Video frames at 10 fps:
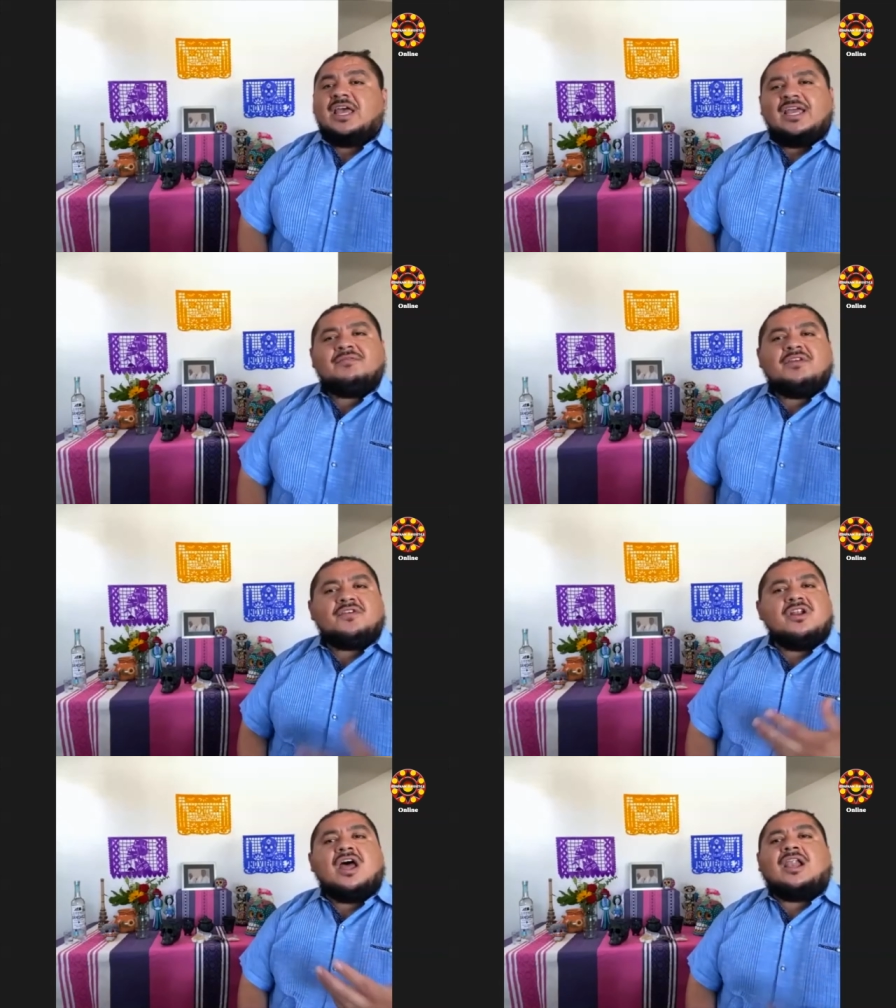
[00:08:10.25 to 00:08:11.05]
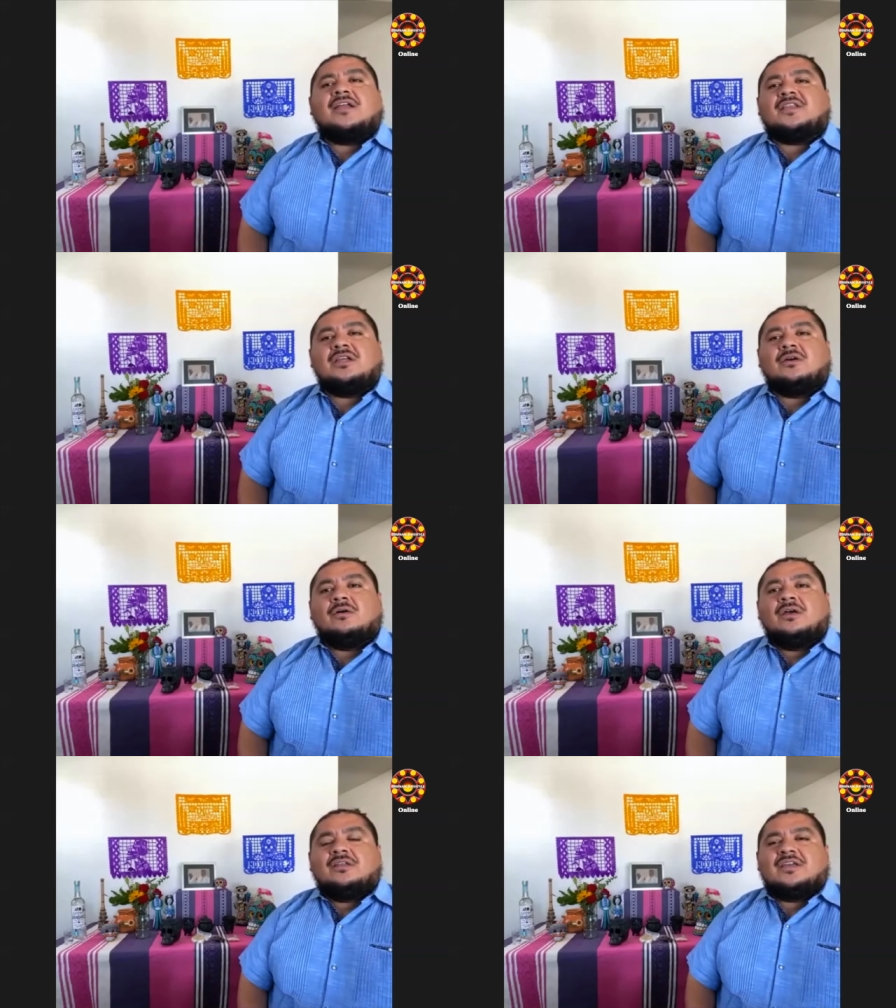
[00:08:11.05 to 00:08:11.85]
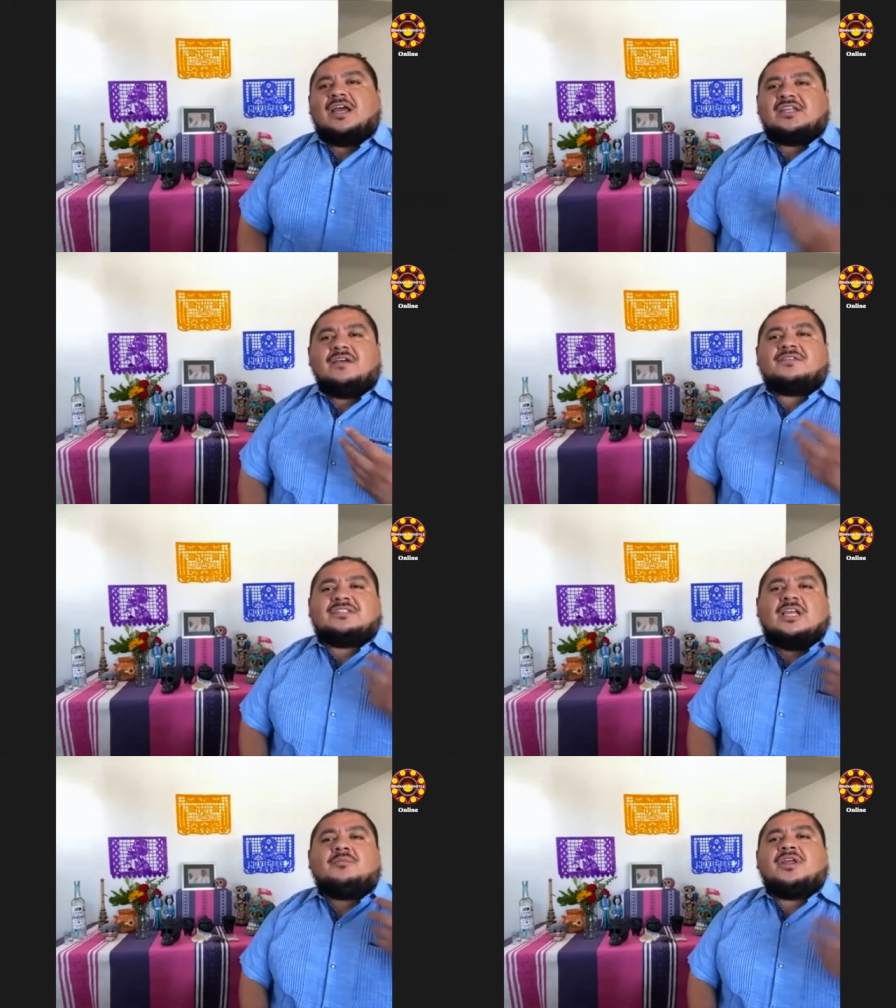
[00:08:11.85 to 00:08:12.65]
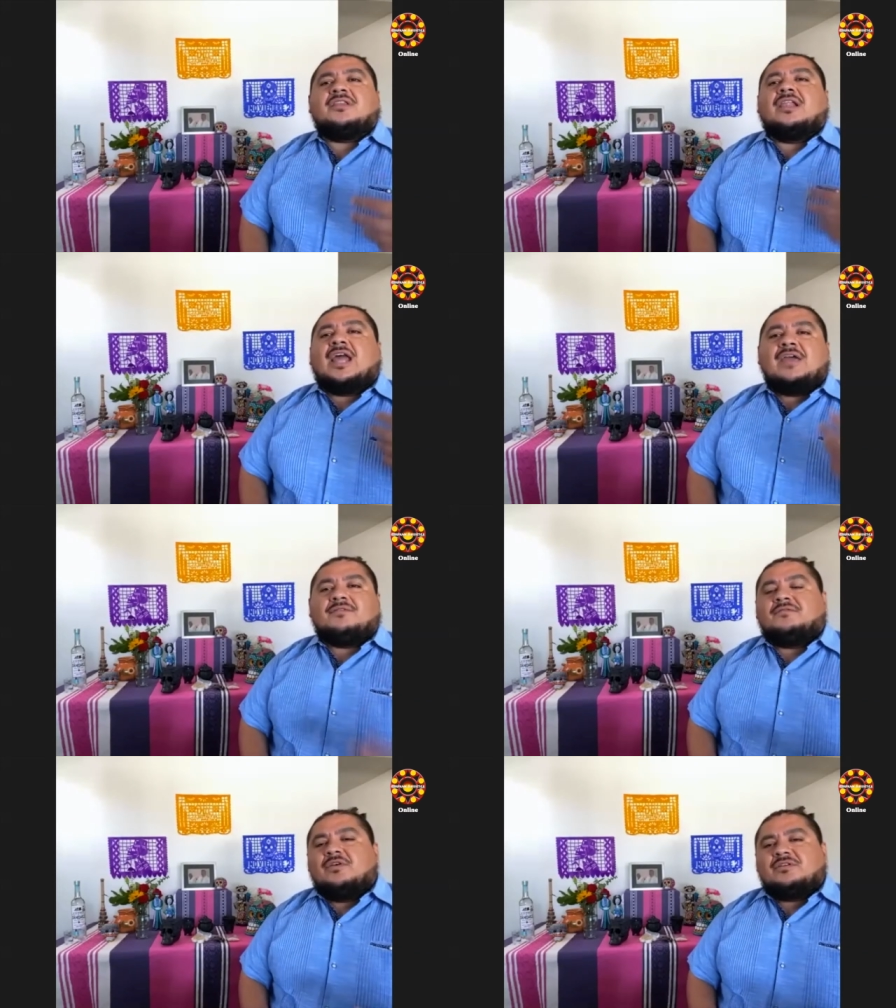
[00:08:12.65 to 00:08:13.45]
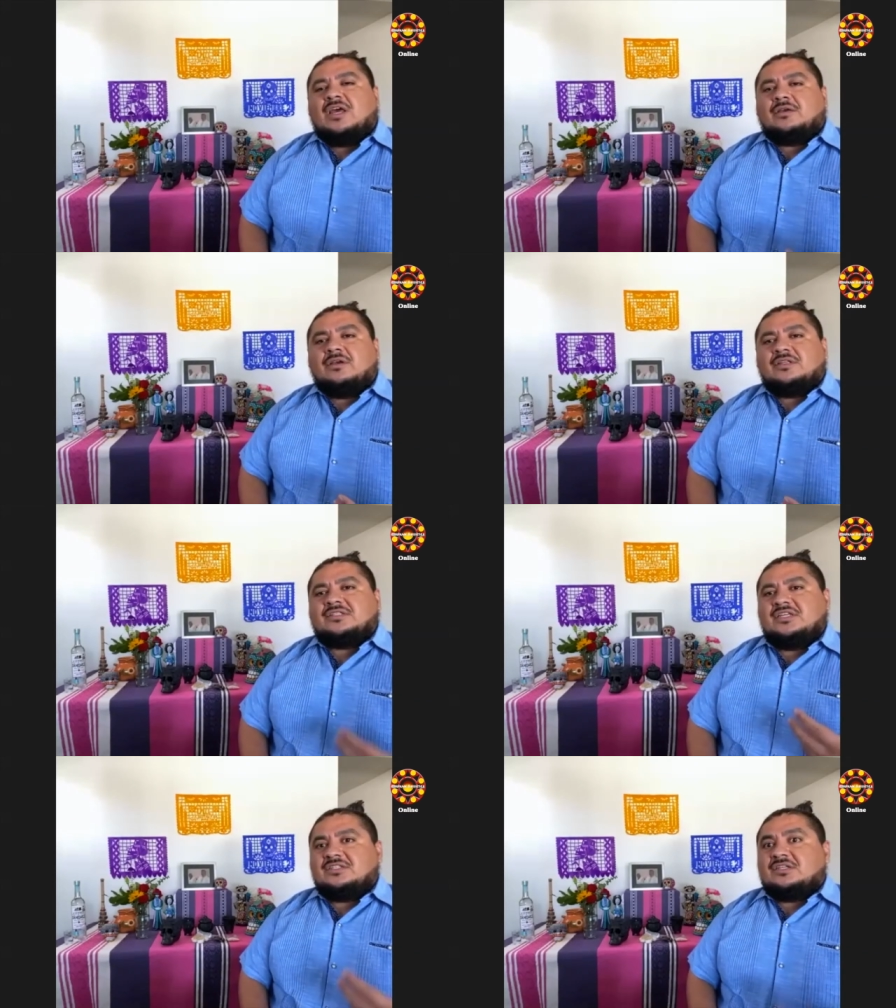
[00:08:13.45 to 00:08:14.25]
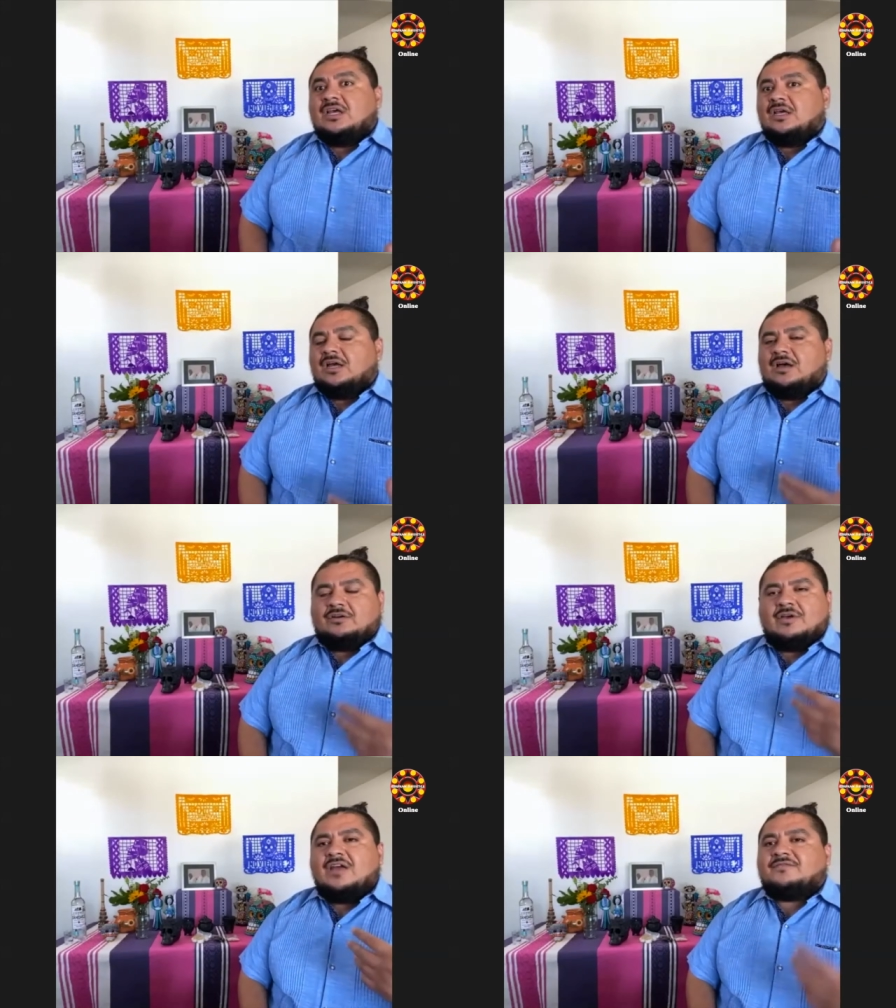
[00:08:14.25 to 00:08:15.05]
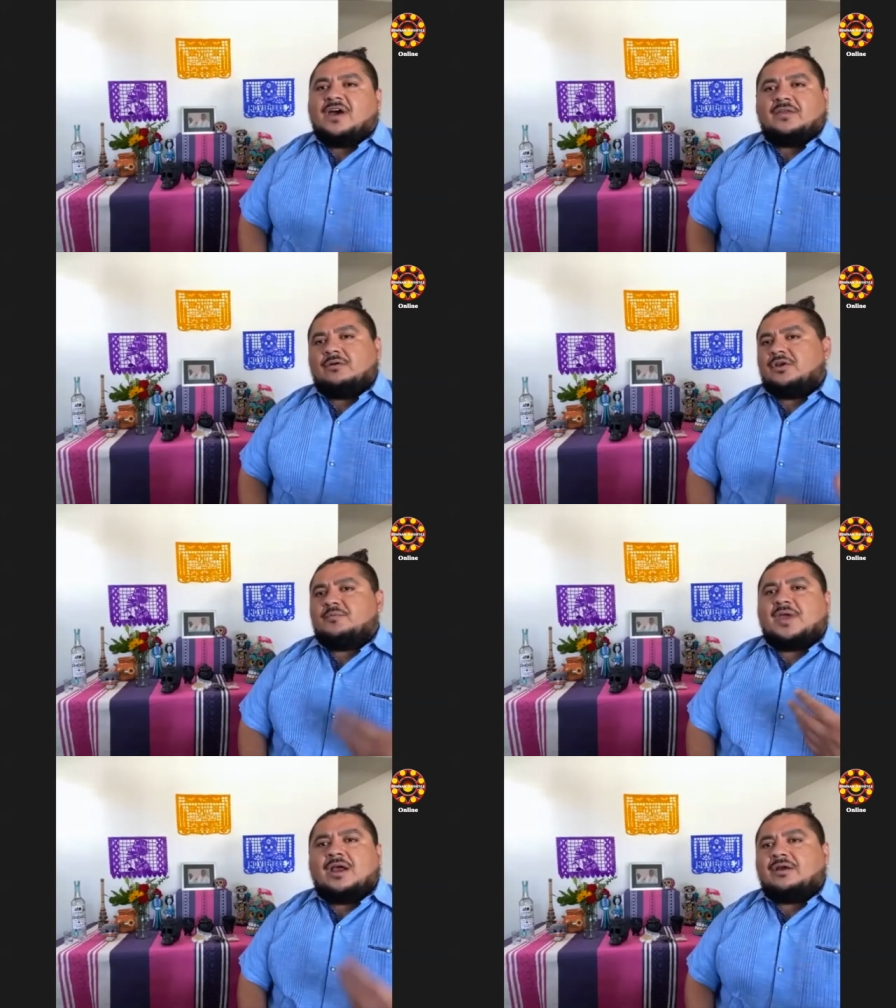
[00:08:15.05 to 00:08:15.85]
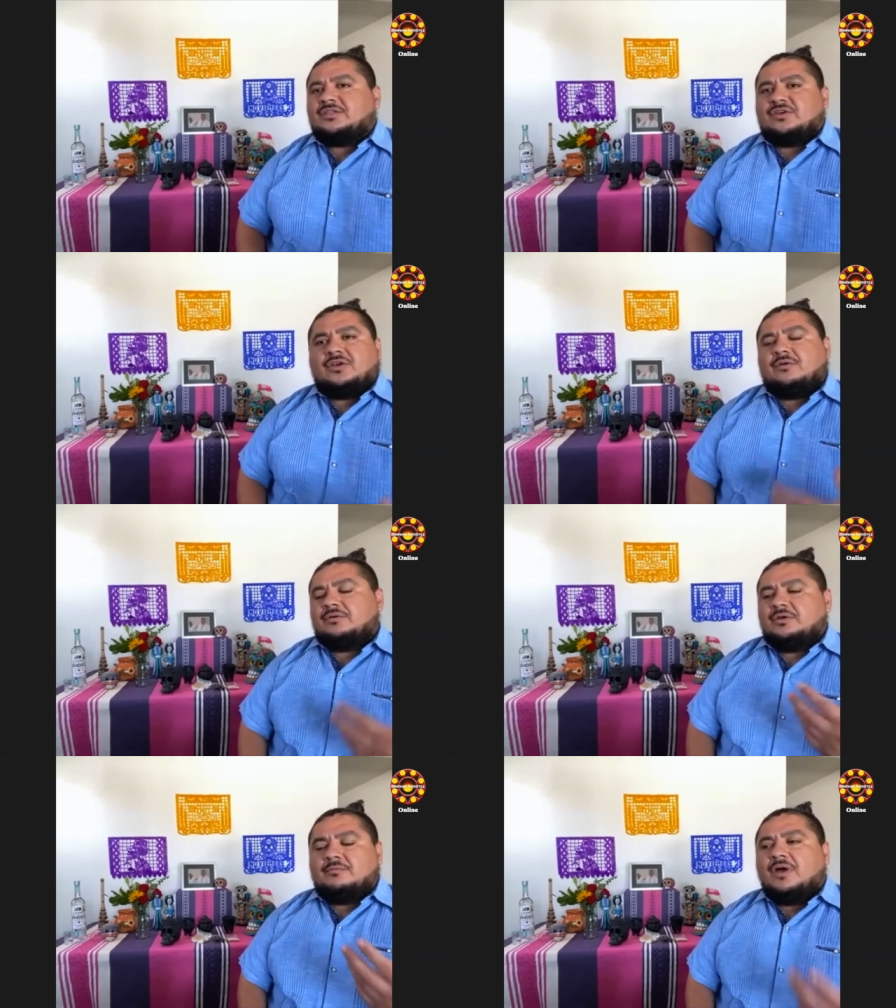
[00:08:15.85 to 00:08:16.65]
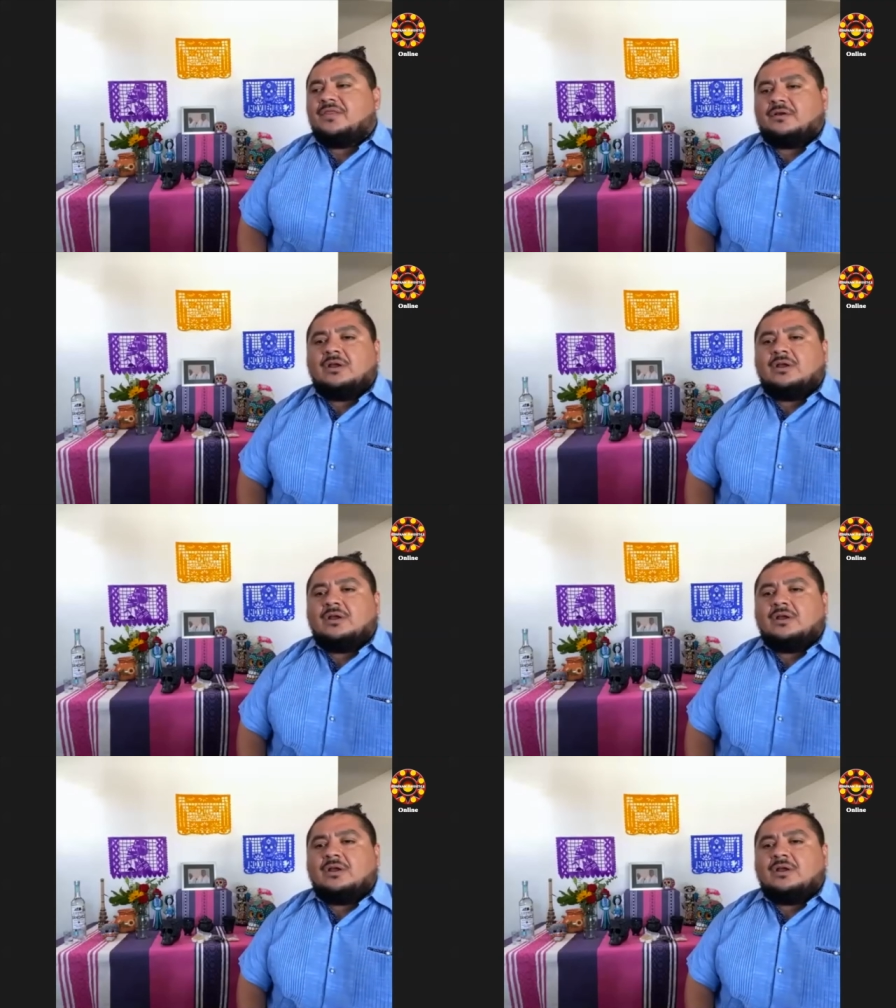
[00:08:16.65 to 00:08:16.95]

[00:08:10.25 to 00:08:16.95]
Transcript: Even if you're not Latino, the idea of celebrating the life of your, de- your deceased uh, grandfather or your parents or your, your mother